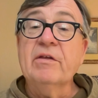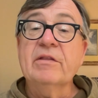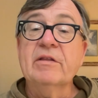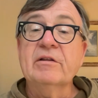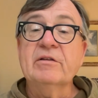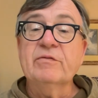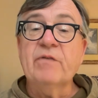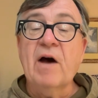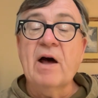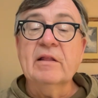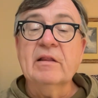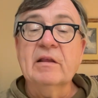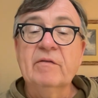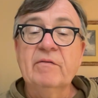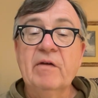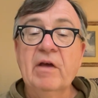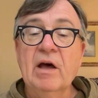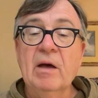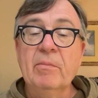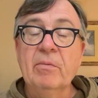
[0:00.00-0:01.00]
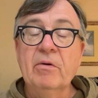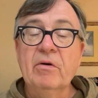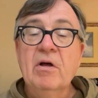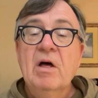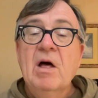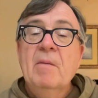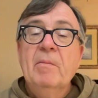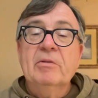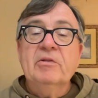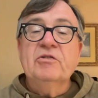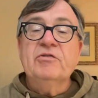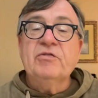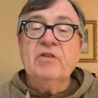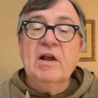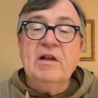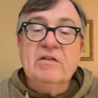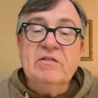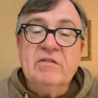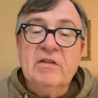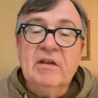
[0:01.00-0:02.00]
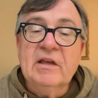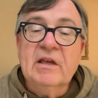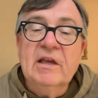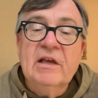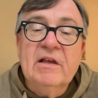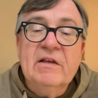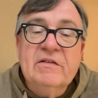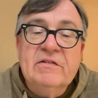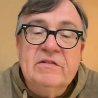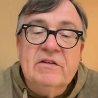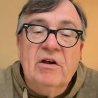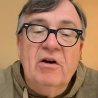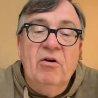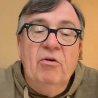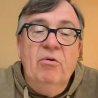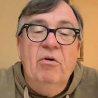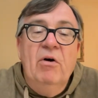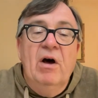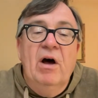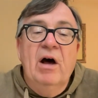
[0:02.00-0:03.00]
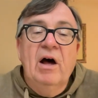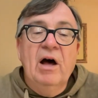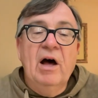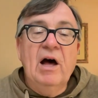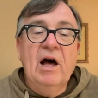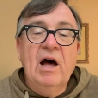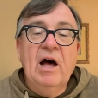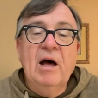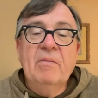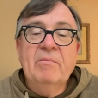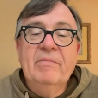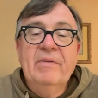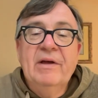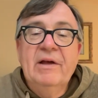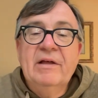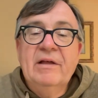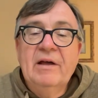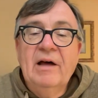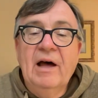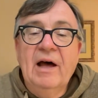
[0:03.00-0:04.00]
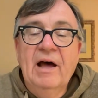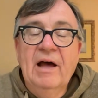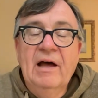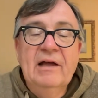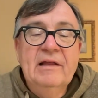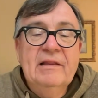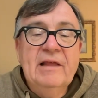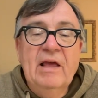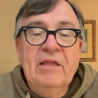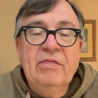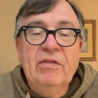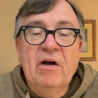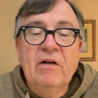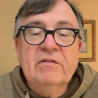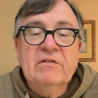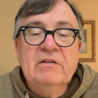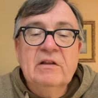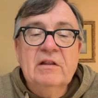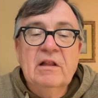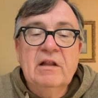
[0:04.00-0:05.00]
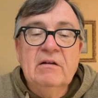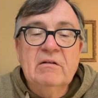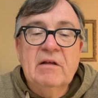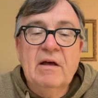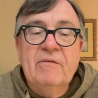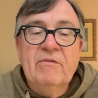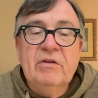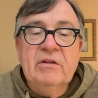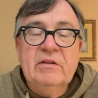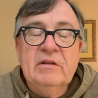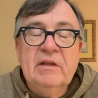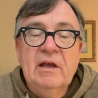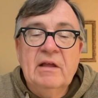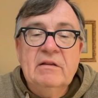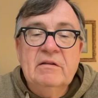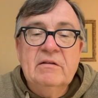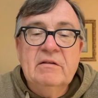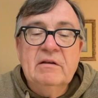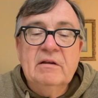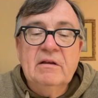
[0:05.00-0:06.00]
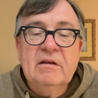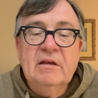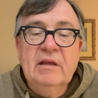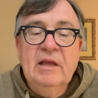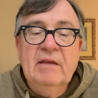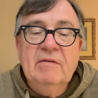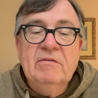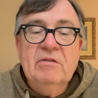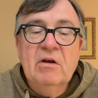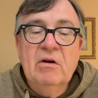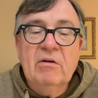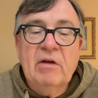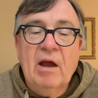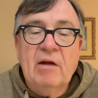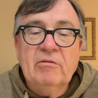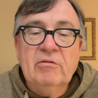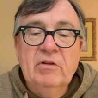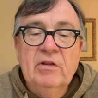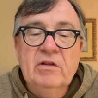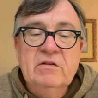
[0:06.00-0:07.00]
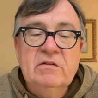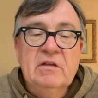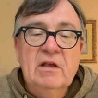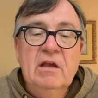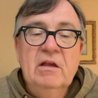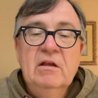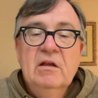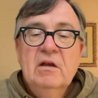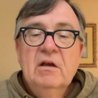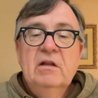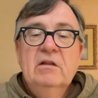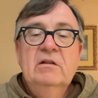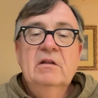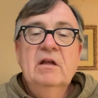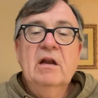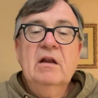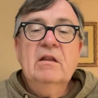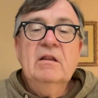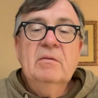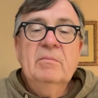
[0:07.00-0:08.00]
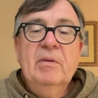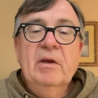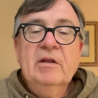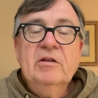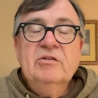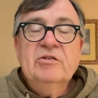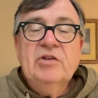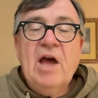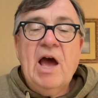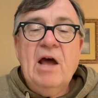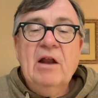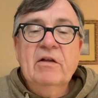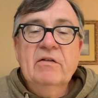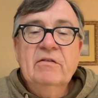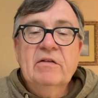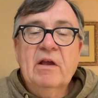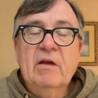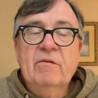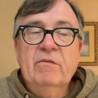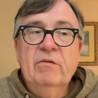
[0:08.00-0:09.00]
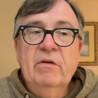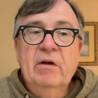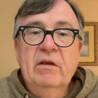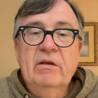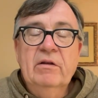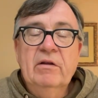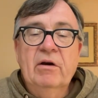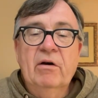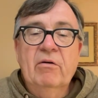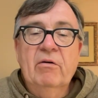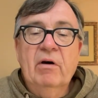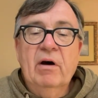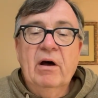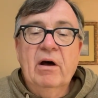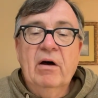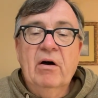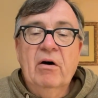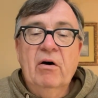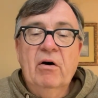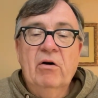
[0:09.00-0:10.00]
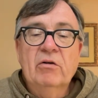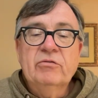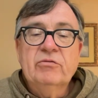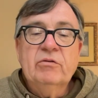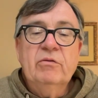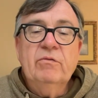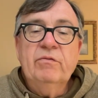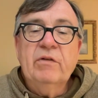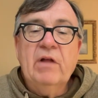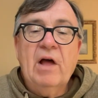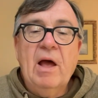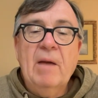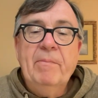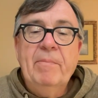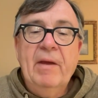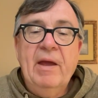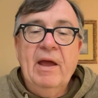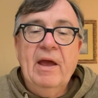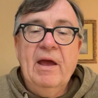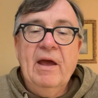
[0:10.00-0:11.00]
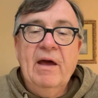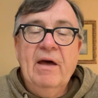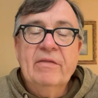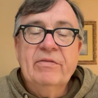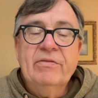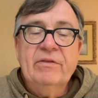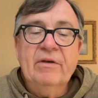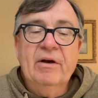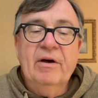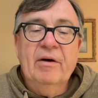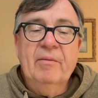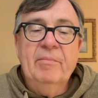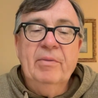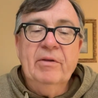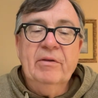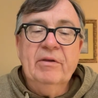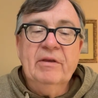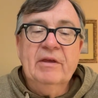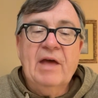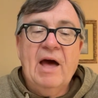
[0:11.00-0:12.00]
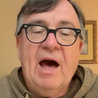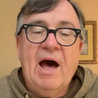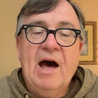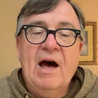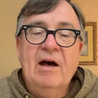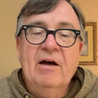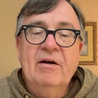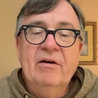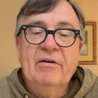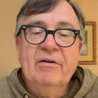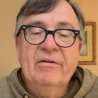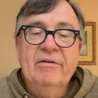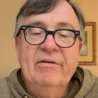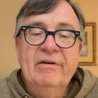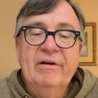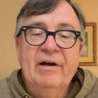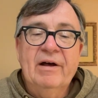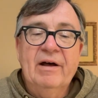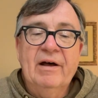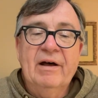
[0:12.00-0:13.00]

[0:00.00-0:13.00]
than it's finally available. But the strange thing is, though, Um, they thought so little of it that uh, even though it got released, they, none of the big channels like, you know, uh, Aldrin Flypath, uh, Billy Kyle,